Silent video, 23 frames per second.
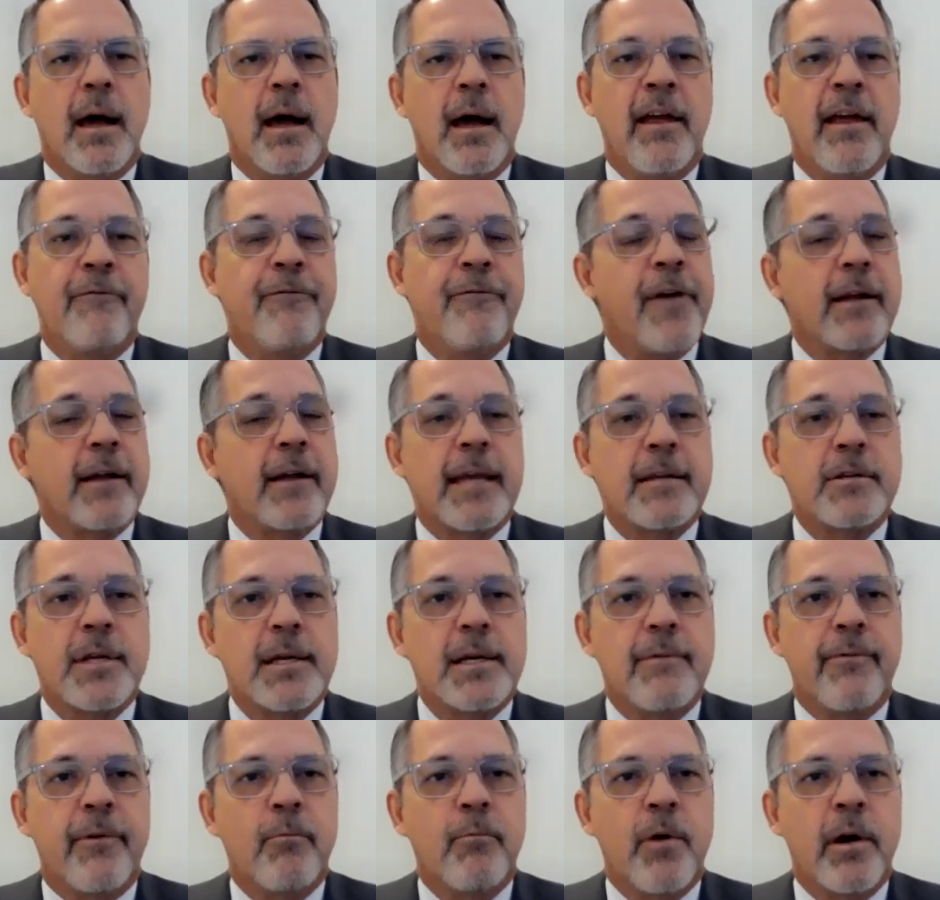In fact, that's
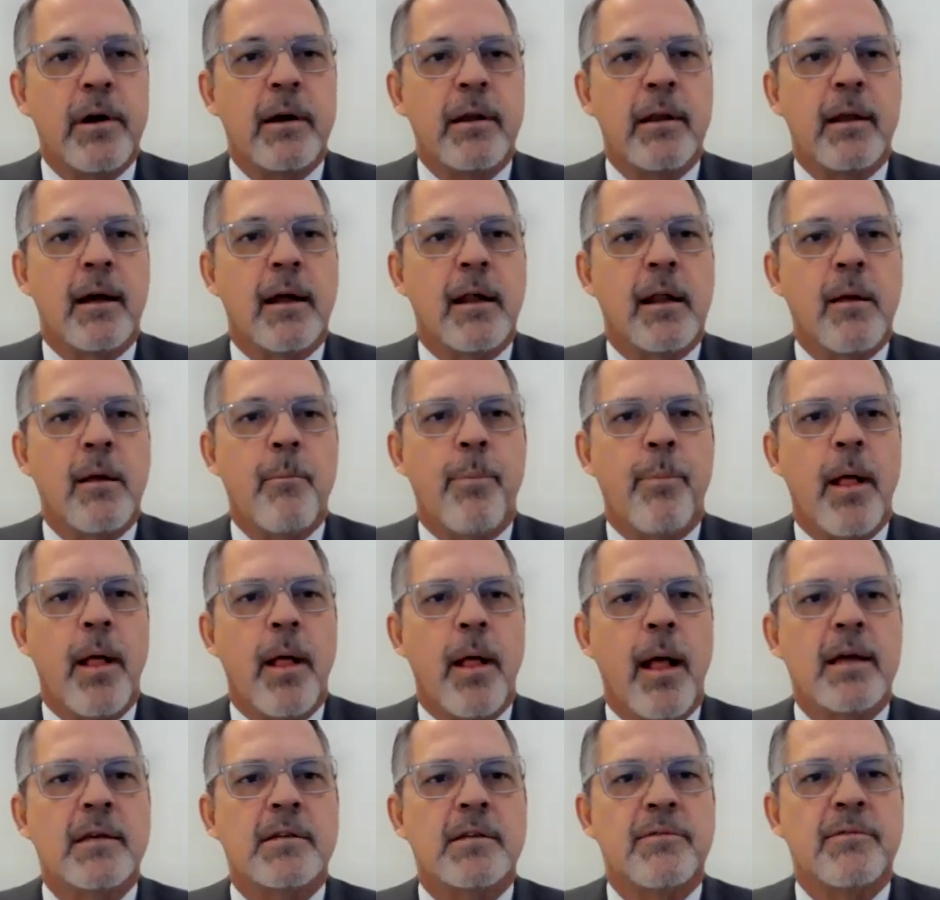even one in the
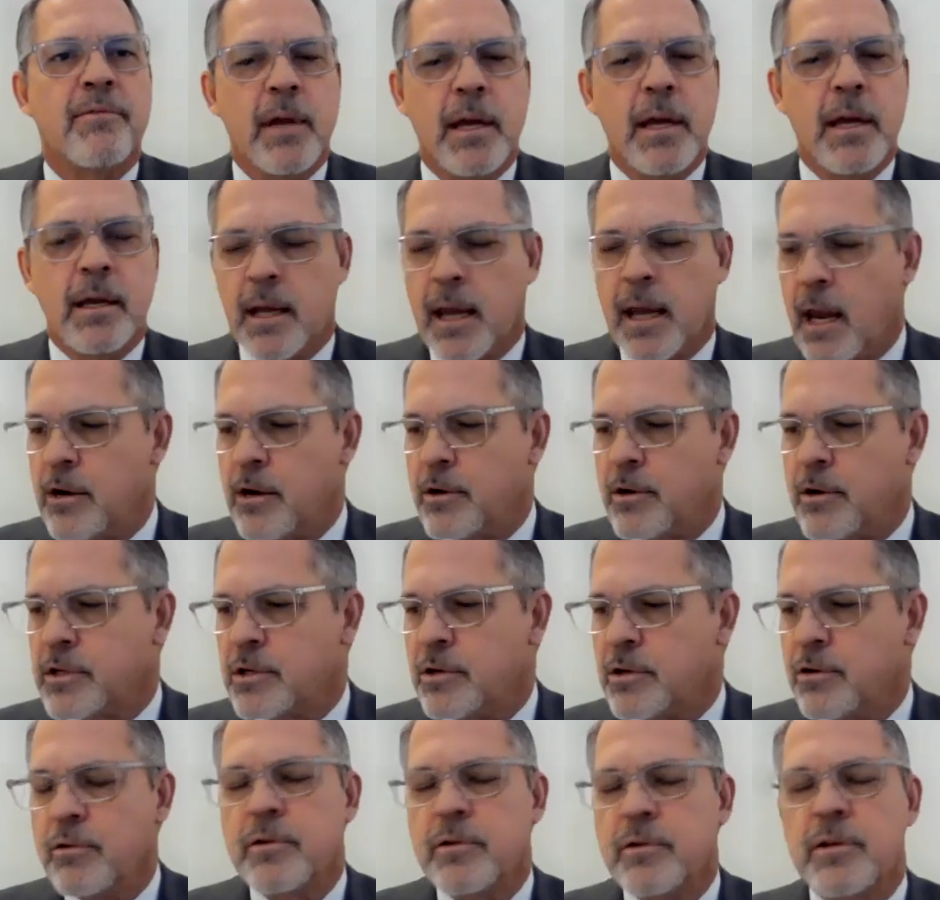compliance indicators
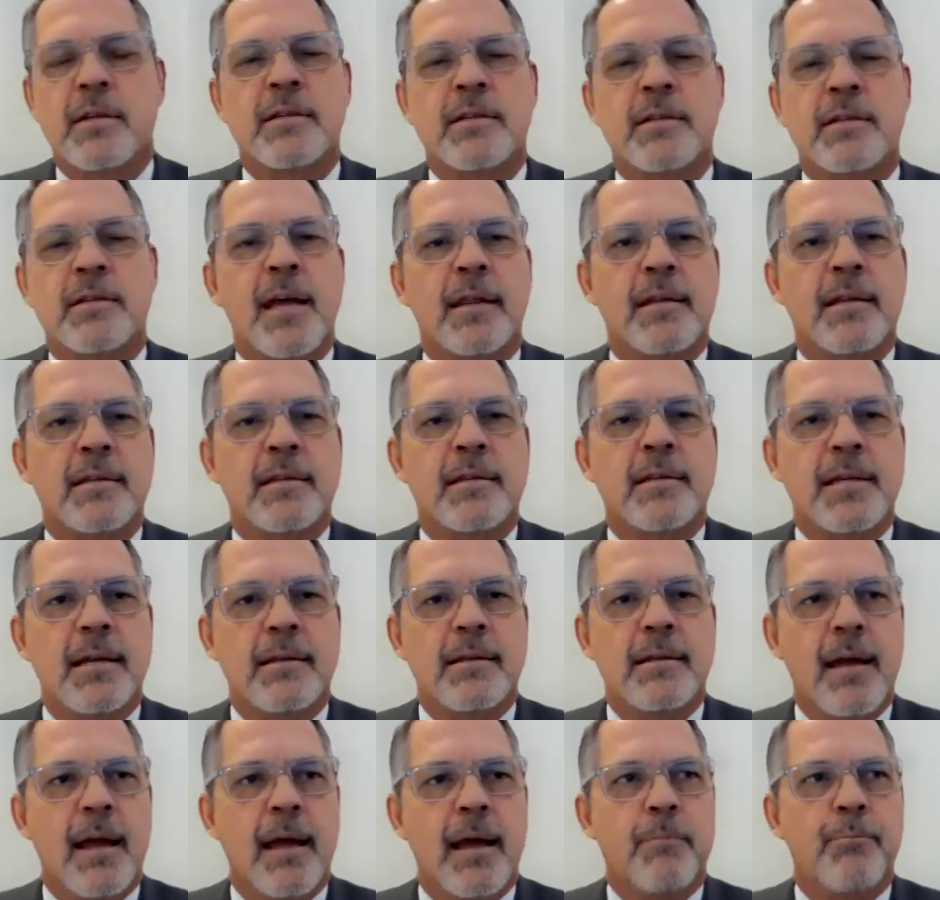too, is that the
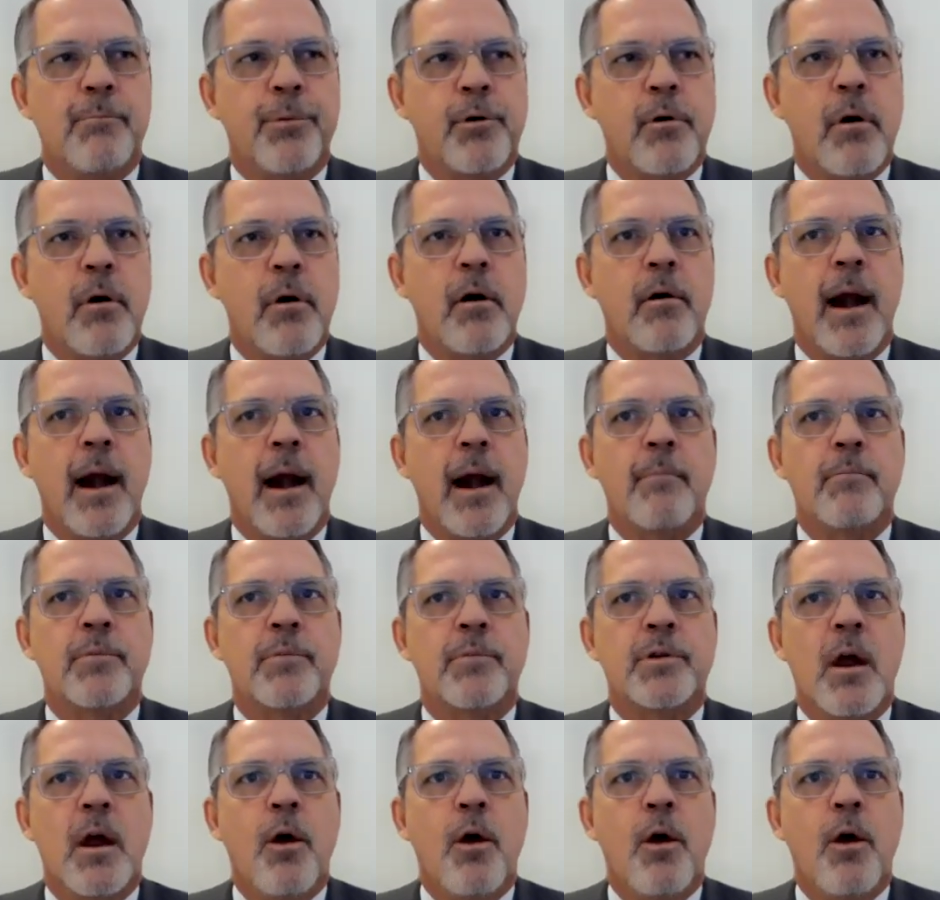CTED programs
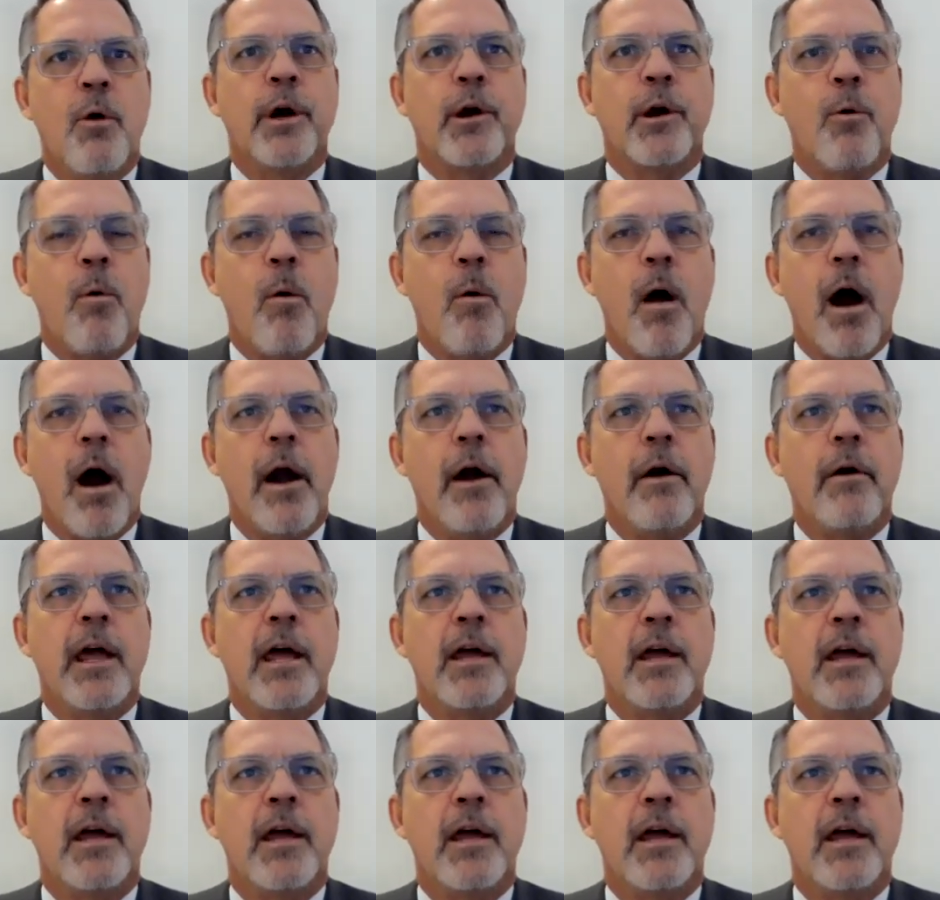require
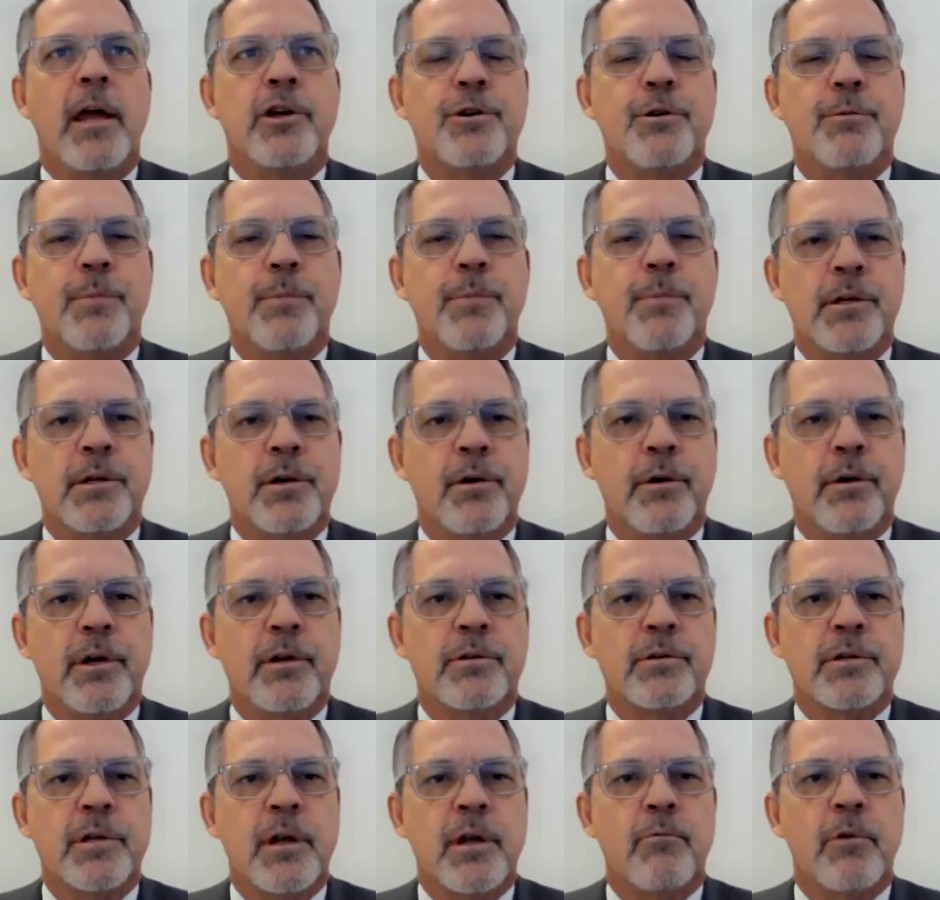additional
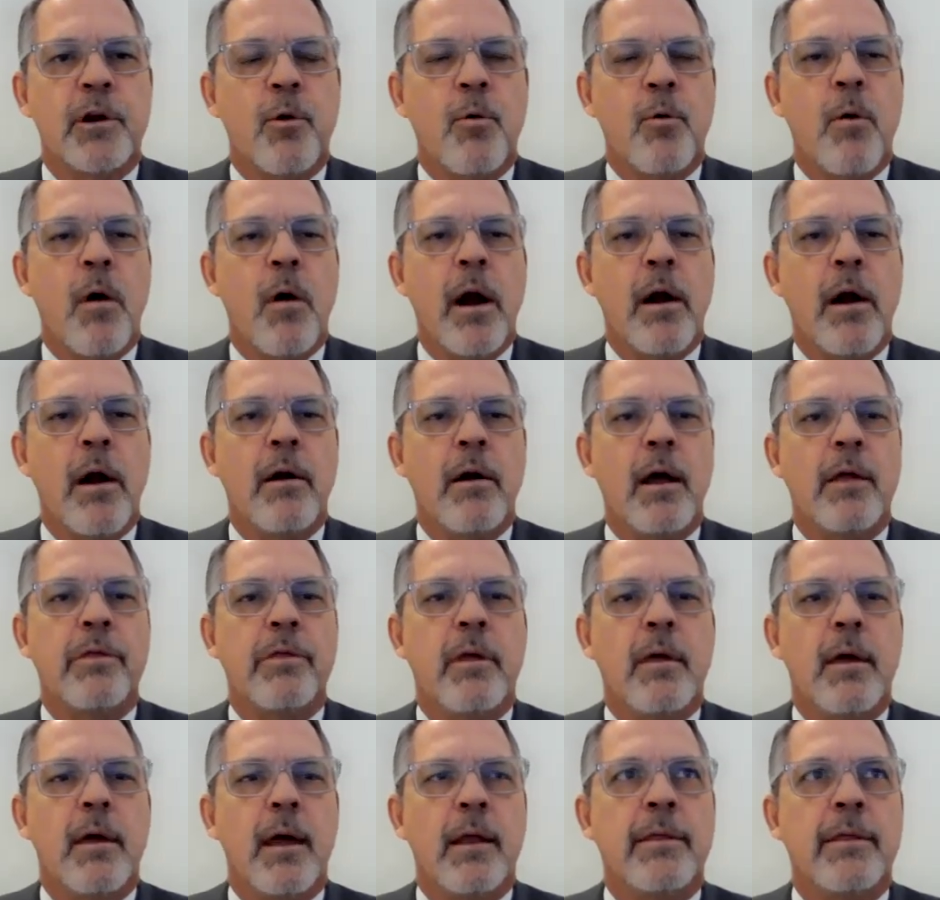materials that
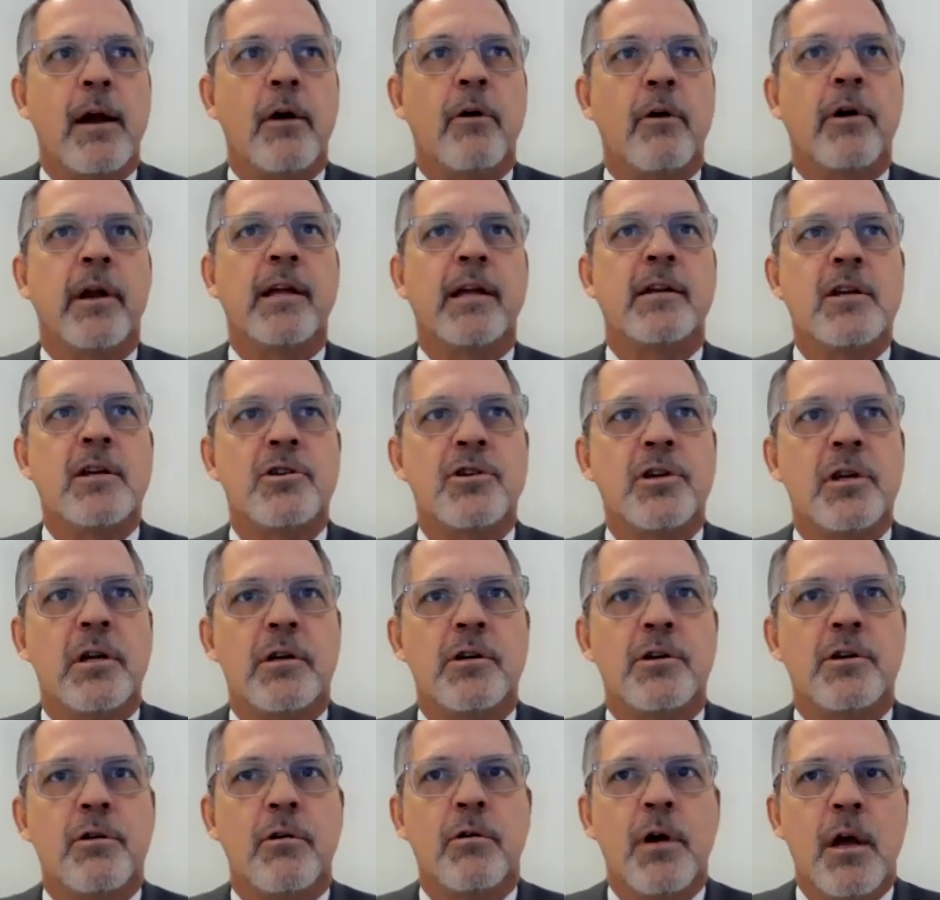are in
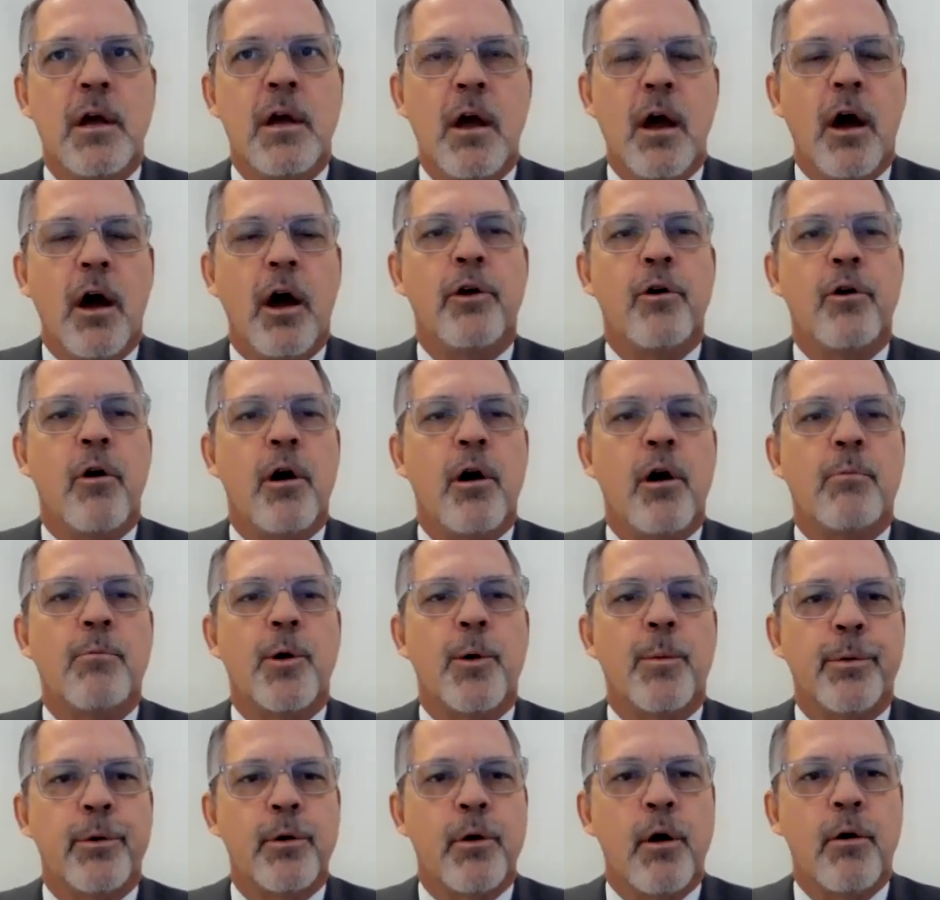addition to a normal
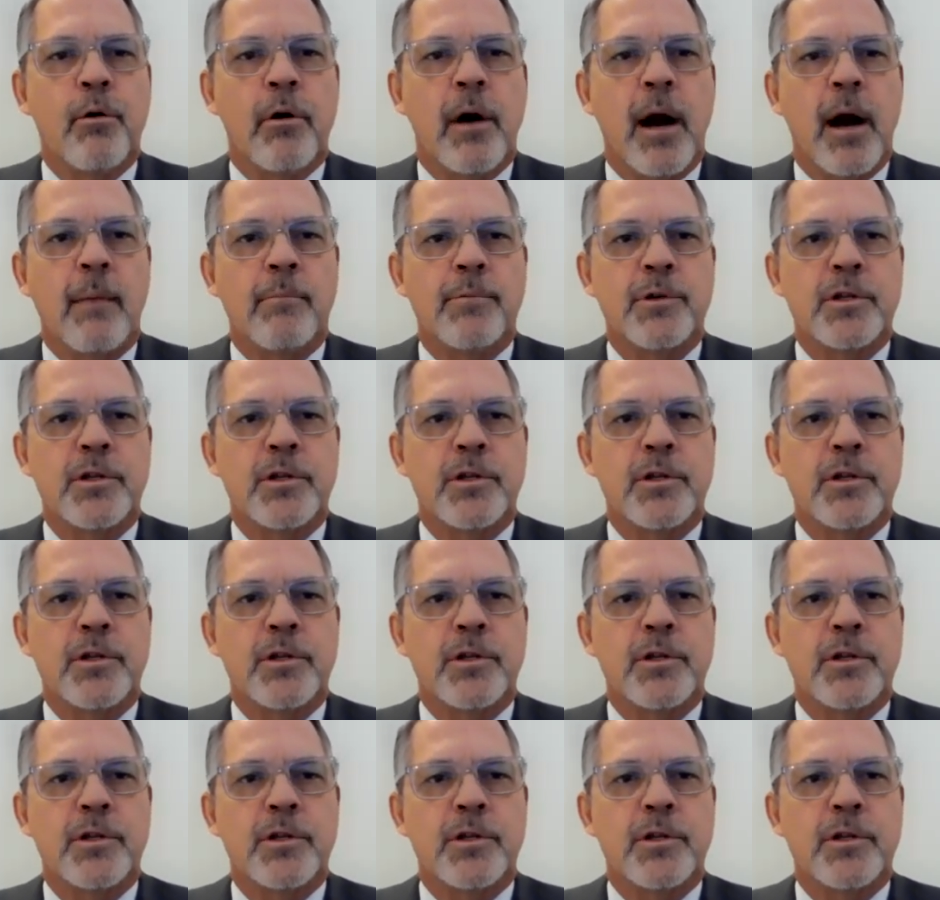program.